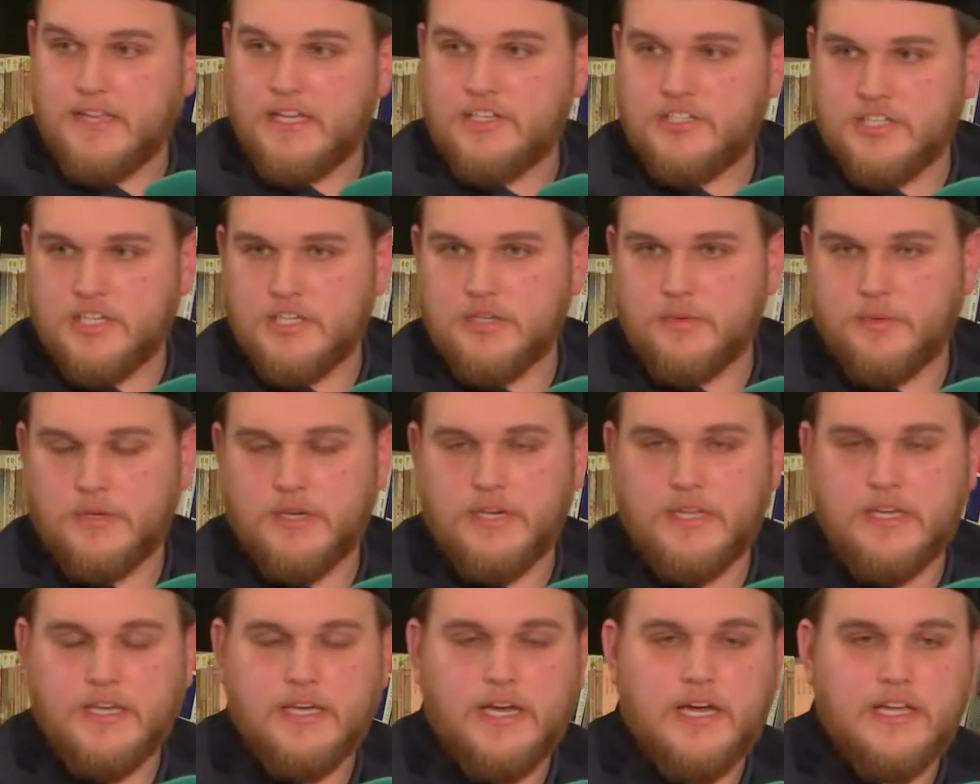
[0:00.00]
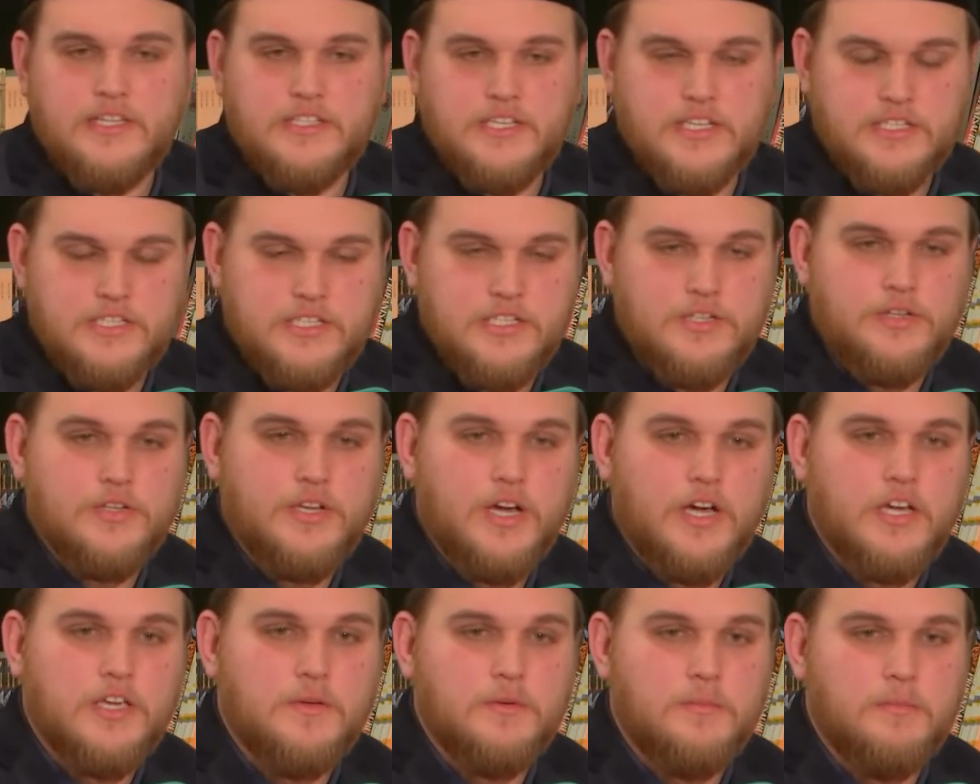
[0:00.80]
mean that genuinely, it's a
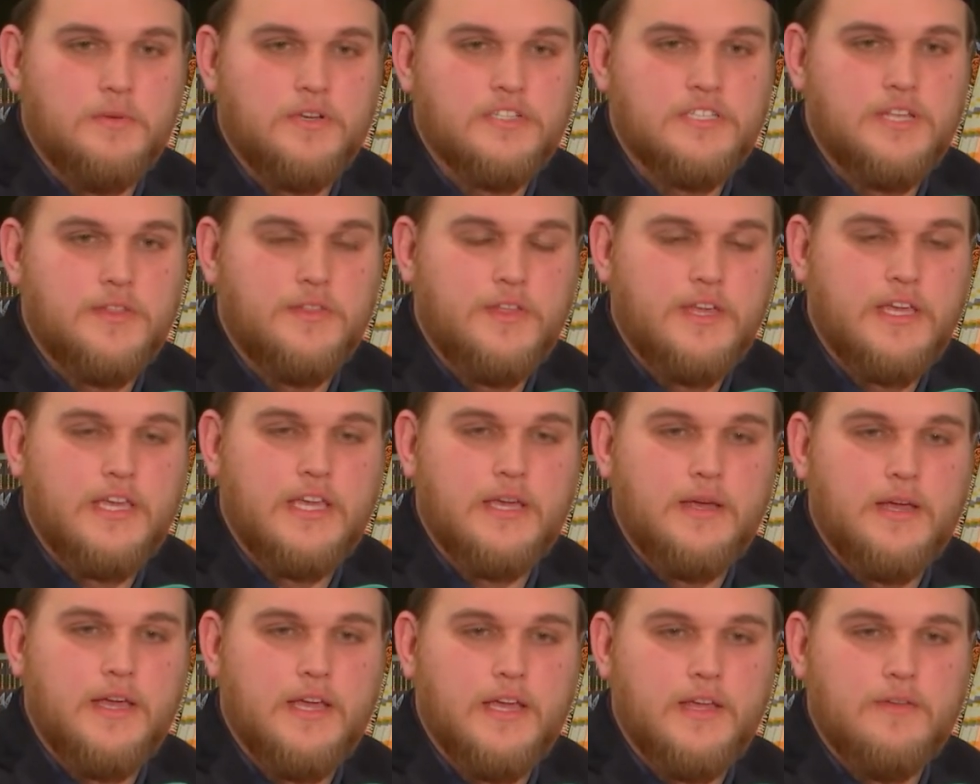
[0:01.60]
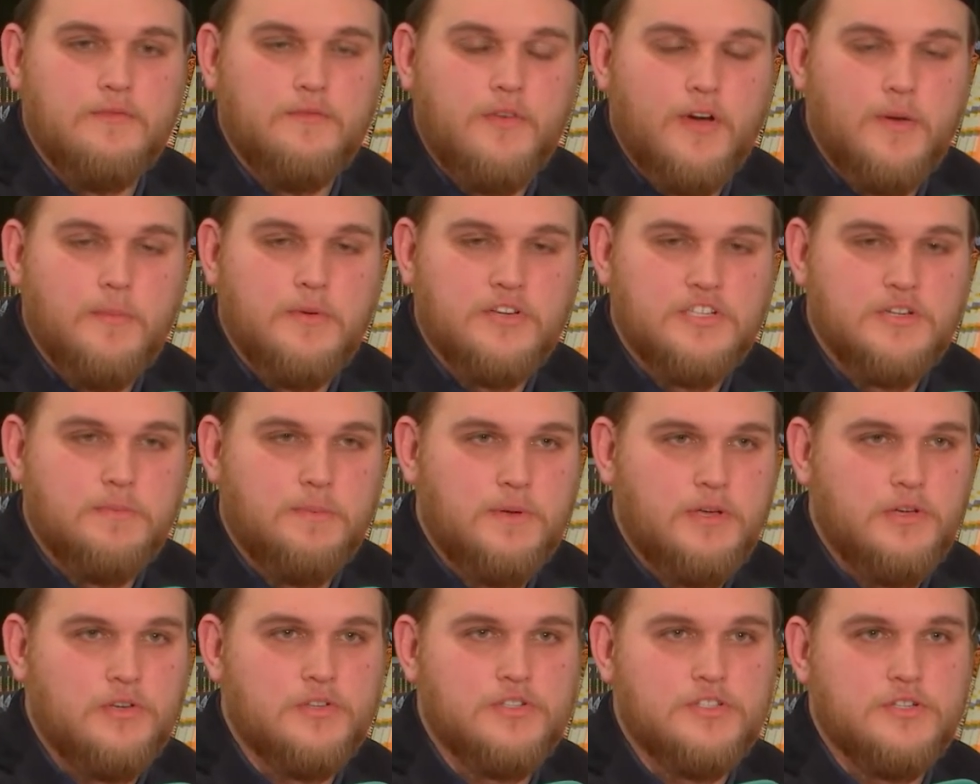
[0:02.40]
good argument because I think it very much
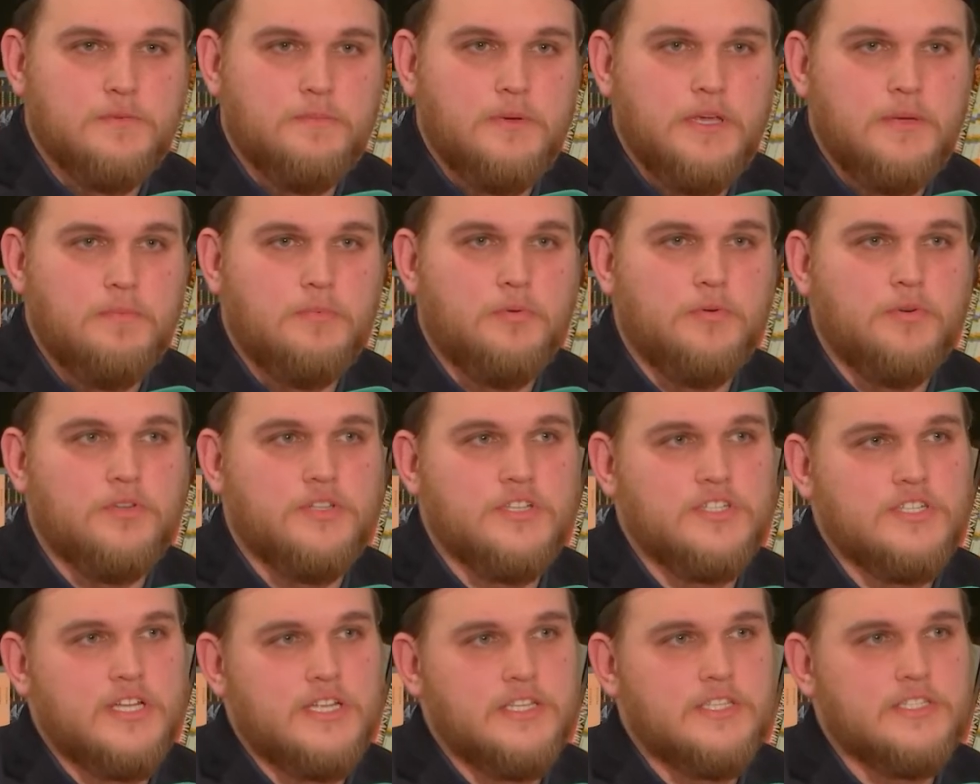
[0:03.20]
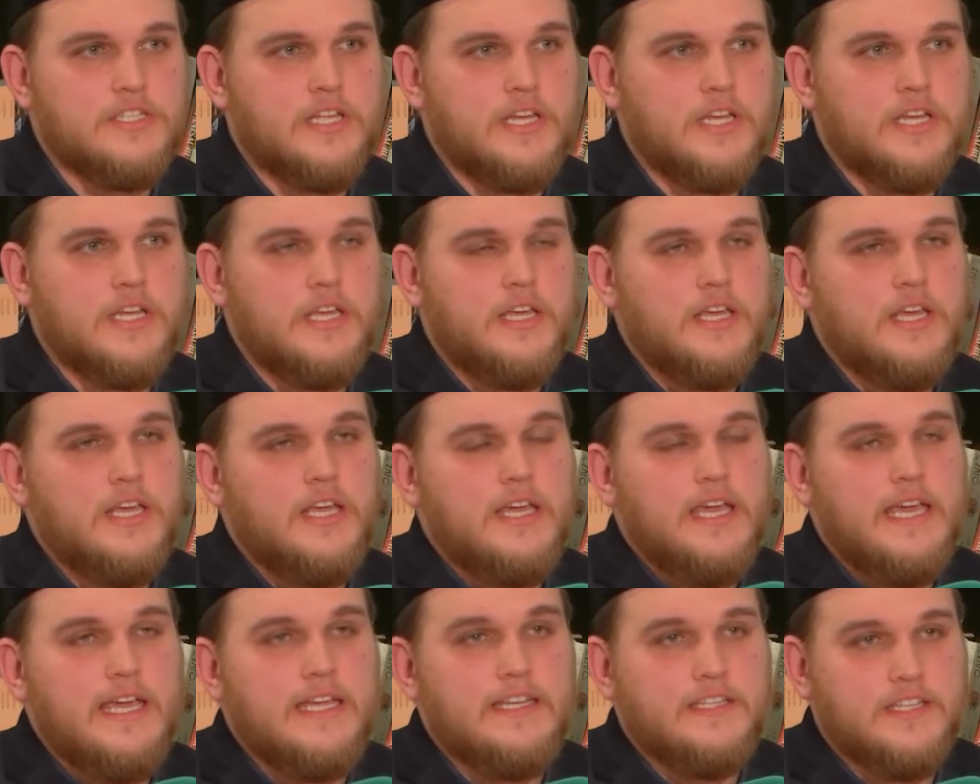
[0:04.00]
appeals to people in the sense that
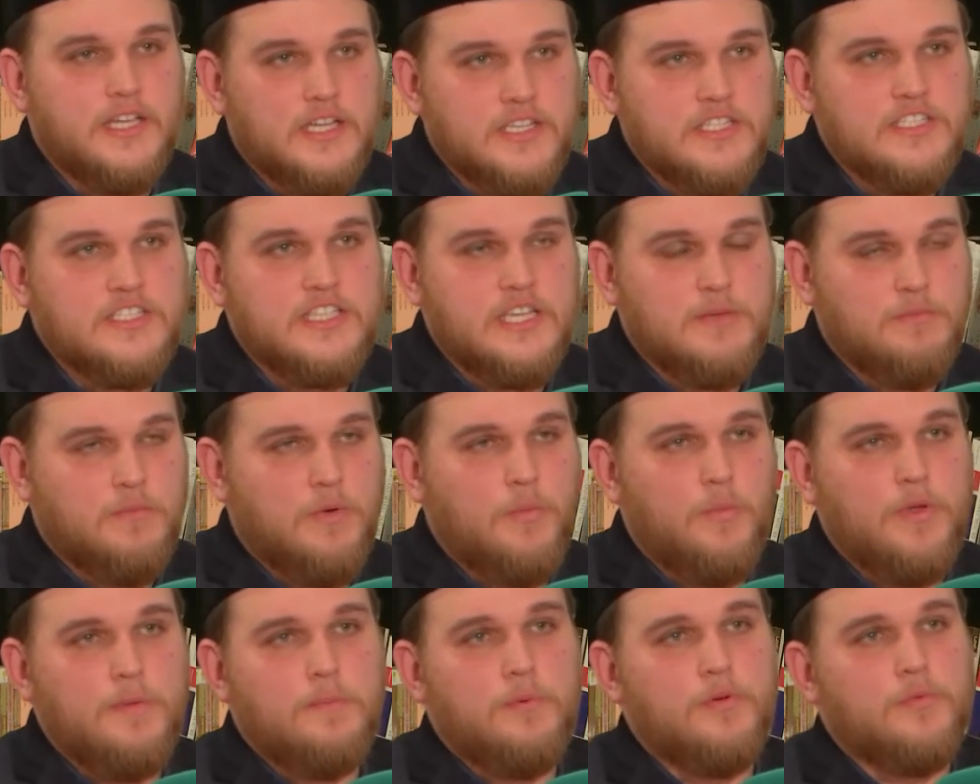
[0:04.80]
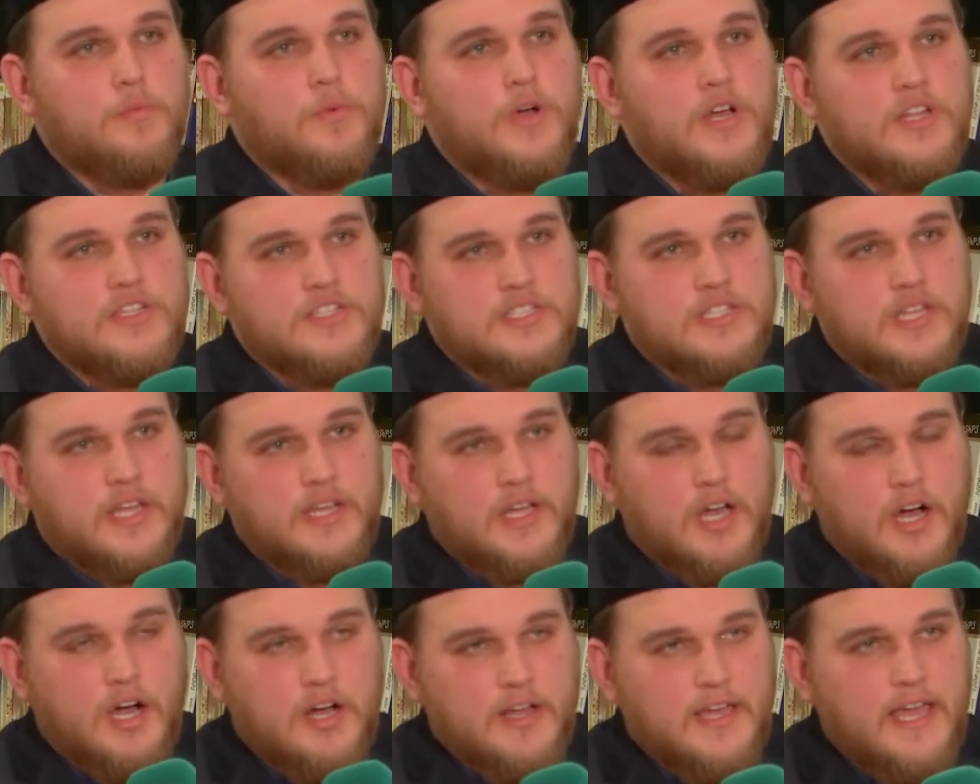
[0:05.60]
it does seem, when we put words in
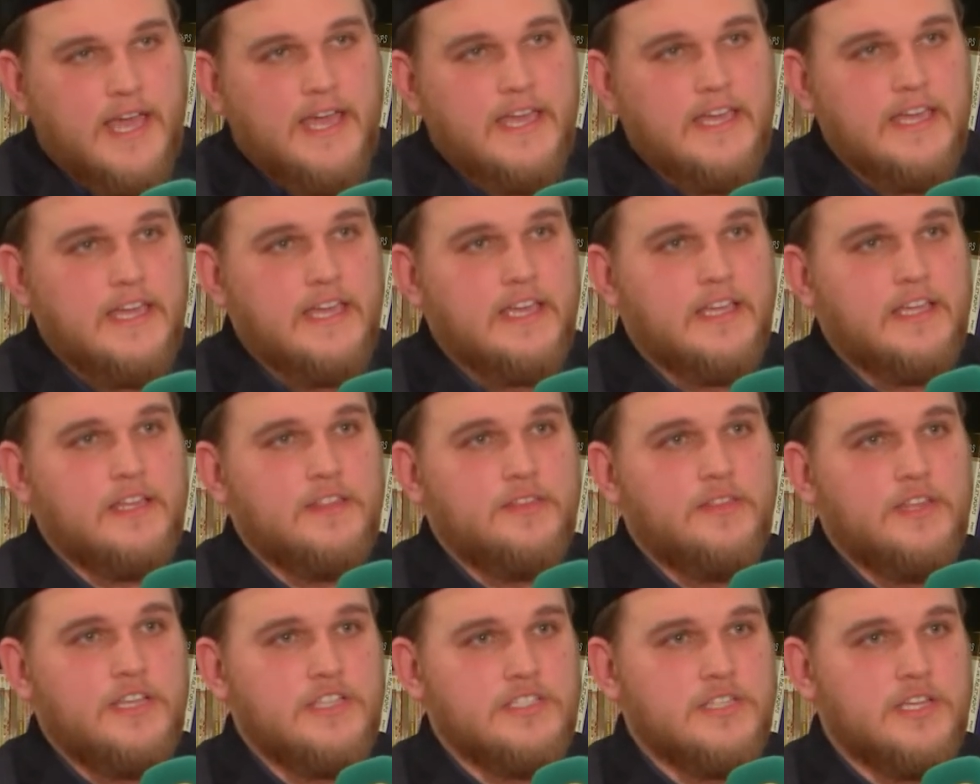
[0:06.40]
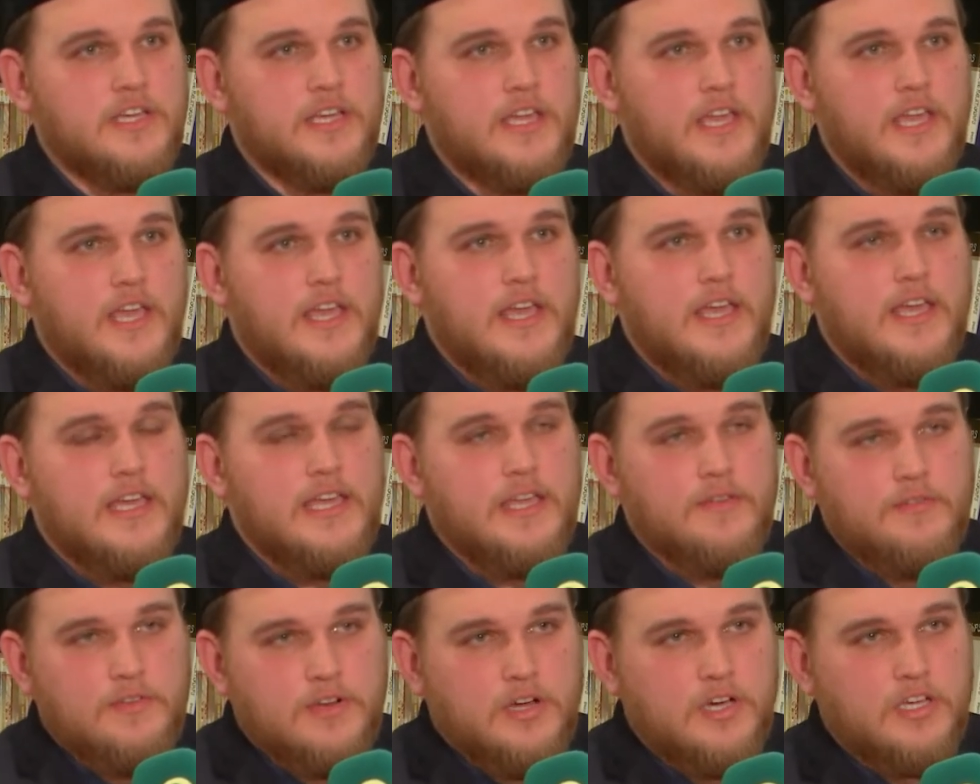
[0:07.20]
like archaic and things like
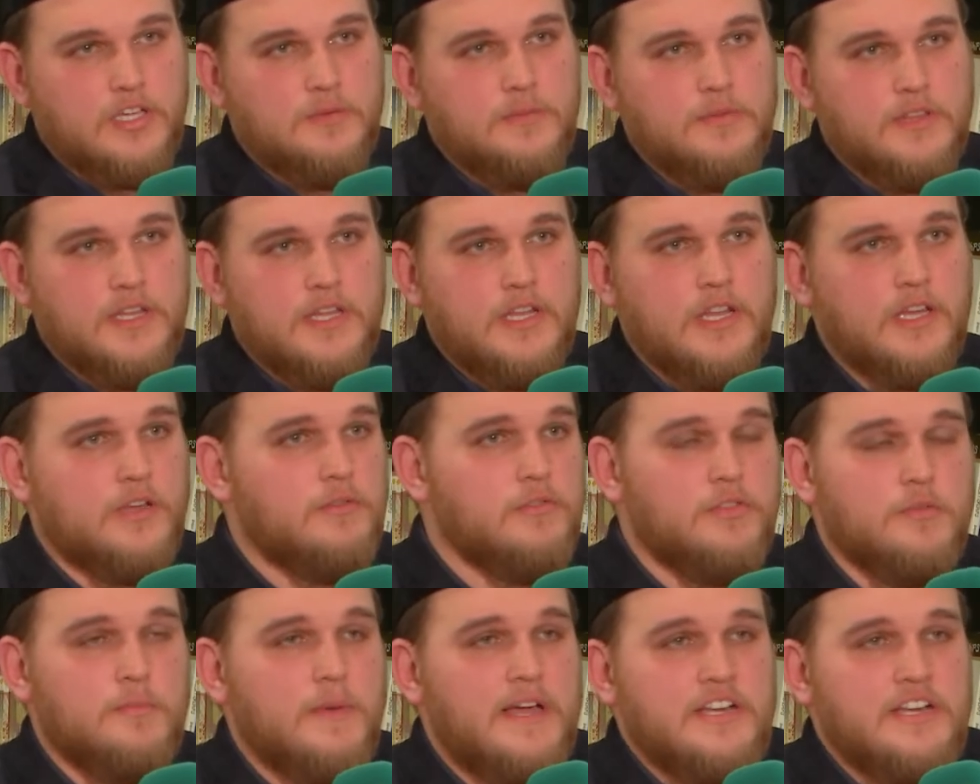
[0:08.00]
give an argument that like